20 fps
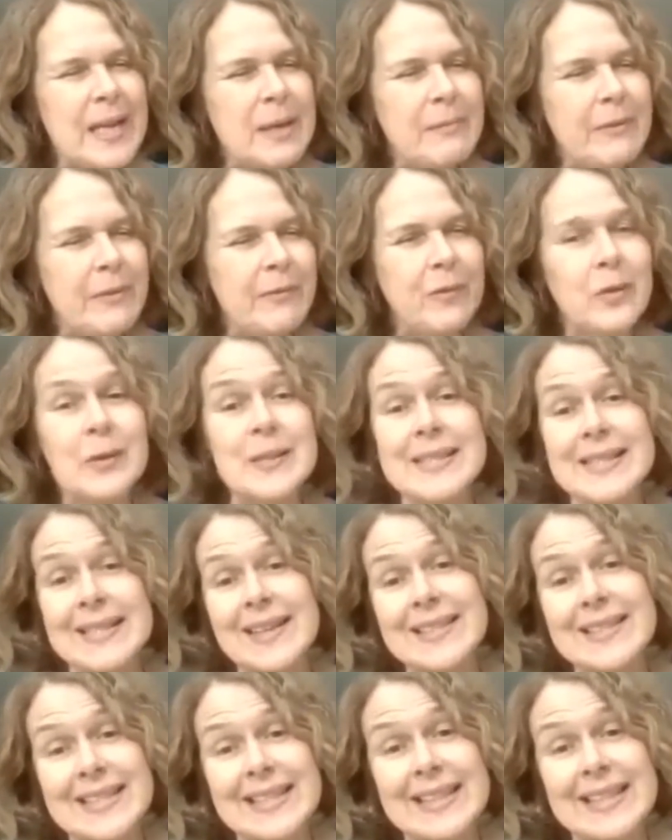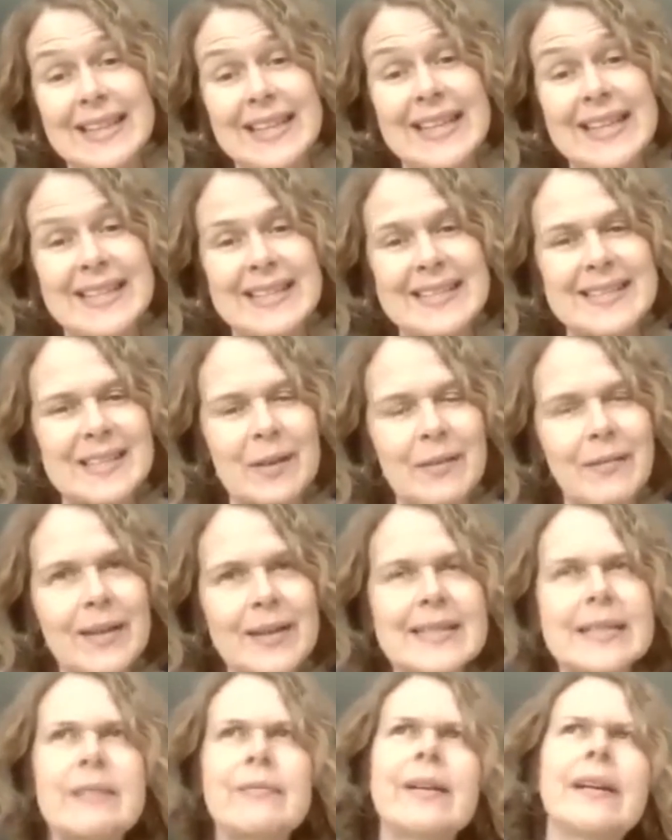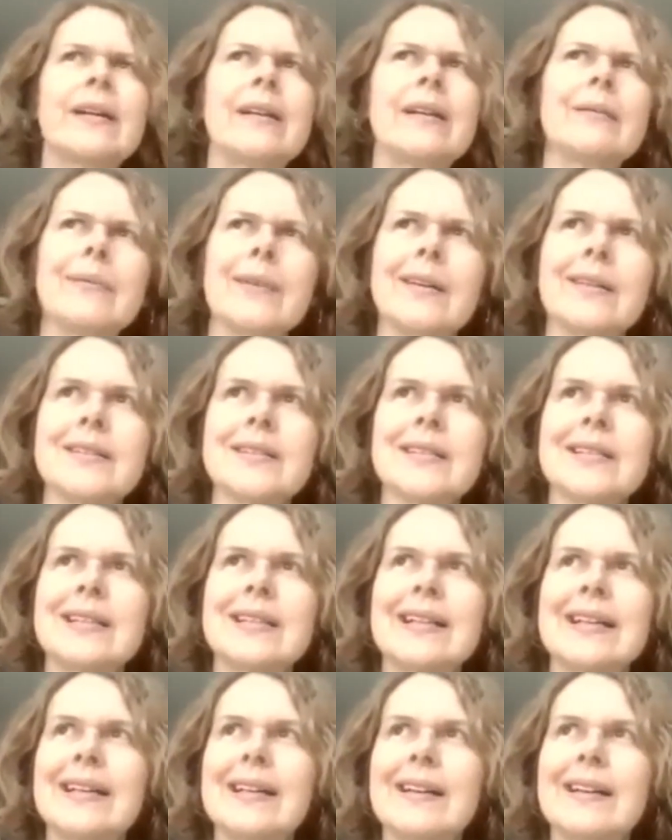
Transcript: before starting these. So I've actually written, oh gosh,